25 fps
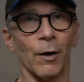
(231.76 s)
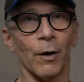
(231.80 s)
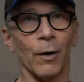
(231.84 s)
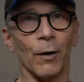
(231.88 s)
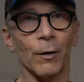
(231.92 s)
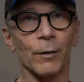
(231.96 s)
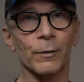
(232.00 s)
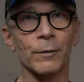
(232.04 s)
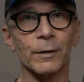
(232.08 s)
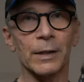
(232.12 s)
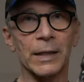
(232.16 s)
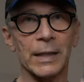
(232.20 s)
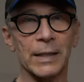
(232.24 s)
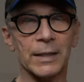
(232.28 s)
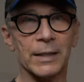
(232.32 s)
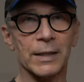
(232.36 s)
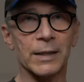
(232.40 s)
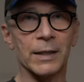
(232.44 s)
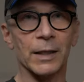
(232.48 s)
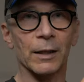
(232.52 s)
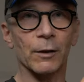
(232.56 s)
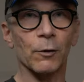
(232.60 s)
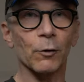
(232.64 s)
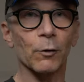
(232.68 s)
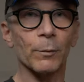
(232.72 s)
on
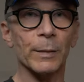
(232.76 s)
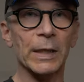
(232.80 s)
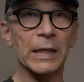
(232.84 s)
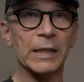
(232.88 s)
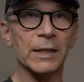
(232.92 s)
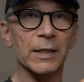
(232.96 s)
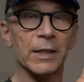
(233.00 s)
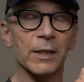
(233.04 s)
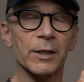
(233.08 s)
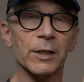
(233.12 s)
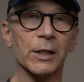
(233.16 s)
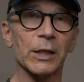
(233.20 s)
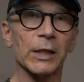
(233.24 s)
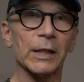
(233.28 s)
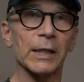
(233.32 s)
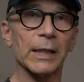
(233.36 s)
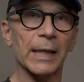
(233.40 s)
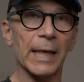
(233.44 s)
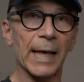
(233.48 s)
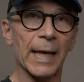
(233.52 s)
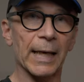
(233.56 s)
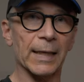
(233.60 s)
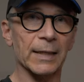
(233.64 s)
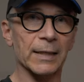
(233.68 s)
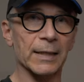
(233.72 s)
this Lumix
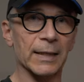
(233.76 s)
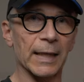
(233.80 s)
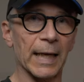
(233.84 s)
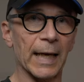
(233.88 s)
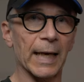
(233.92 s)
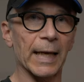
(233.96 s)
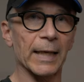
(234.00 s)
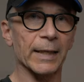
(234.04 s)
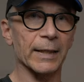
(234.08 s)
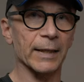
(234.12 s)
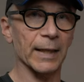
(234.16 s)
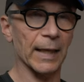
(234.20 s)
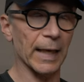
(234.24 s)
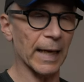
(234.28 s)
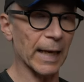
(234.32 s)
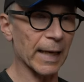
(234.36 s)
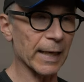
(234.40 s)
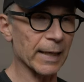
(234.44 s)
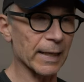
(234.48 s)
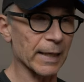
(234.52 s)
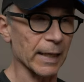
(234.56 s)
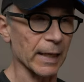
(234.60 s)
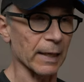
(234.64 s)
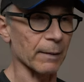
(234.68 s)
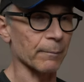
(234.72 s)

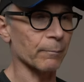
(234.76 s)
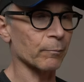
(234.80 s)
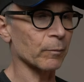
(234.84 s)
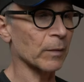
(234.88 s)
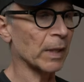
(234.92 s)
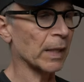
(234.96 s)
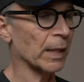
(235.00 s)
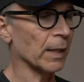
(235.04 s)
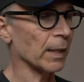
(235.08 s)
GX880,